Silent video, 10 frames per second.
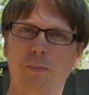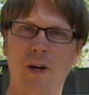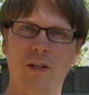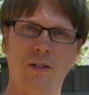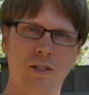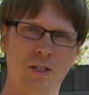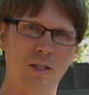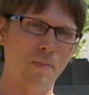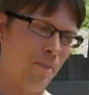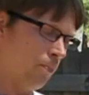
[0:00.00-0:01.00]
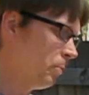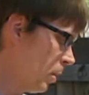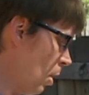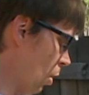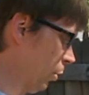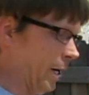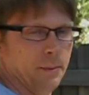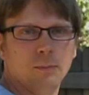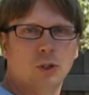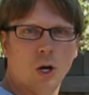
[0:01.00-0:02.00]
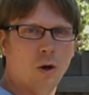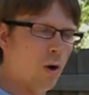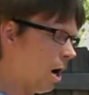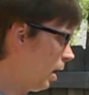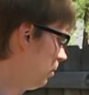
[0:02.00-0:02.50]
buns. Okay, so I'm